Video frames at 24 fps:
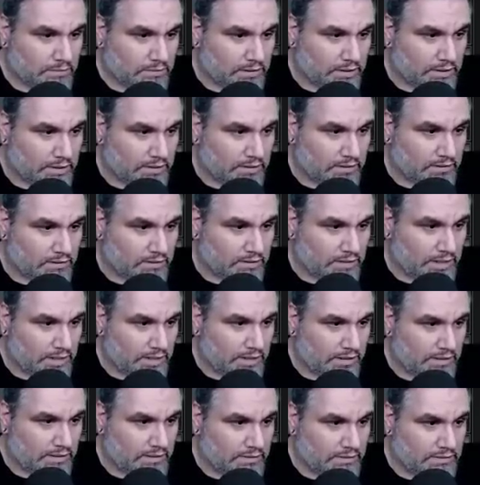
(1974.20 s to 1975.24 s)
Play our
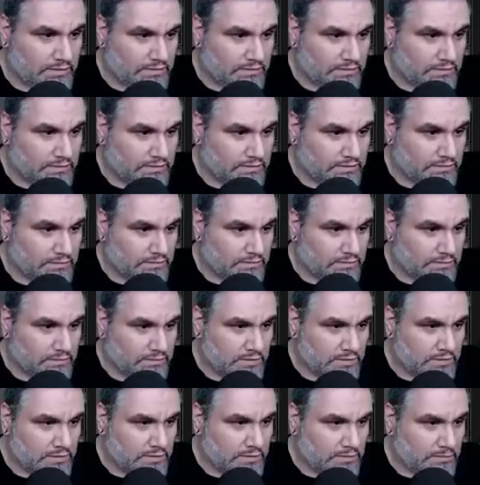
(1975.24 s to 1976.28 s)
land.
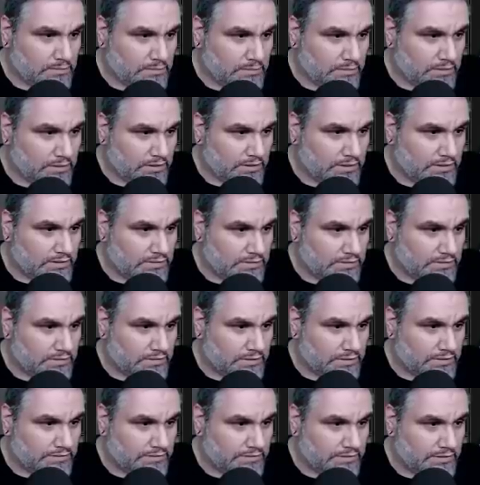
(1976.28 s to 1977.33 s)
Play a
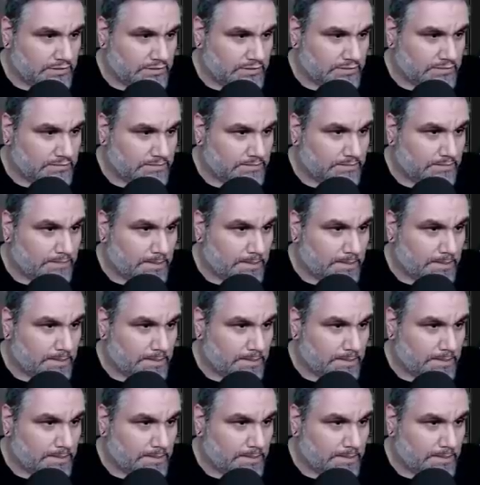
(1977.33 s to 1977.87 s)
Tarifi.